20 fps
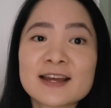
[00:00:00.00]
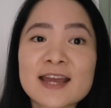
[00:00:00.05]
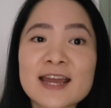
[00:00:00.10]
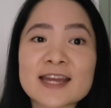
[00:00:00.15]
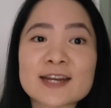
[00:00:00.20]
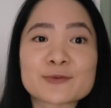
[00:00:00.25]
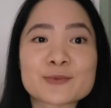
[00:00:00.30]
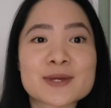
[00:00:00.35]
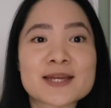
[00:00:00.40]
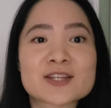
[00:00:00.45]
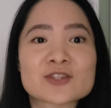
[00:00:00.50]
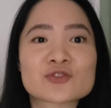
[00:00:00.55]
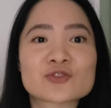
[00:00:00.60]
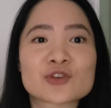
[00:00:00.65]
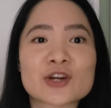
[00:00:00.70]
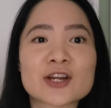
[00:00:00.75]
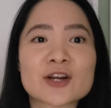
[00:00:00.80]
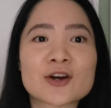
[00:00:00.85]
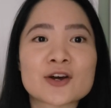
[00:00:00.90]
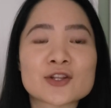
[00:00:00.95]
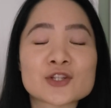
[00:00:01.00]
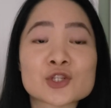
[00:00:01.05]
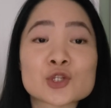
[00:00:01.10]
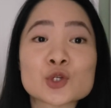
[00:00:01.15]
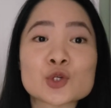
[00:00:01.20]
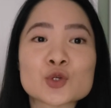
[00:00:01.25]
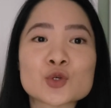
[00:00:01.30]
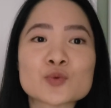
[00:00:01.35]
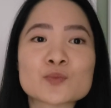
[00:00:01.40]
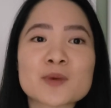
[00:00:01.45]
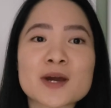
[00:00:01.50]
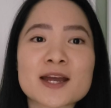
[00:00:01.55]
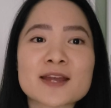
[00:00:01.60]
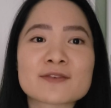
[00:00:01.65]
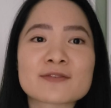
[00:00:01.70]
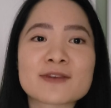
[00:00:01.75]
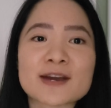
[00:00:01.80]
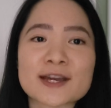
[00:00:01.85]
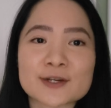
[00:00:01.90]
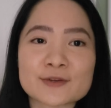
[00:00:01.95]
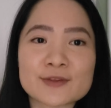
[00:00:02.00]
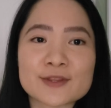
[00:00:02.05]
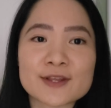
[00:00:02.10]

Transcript: anyways, right on to my final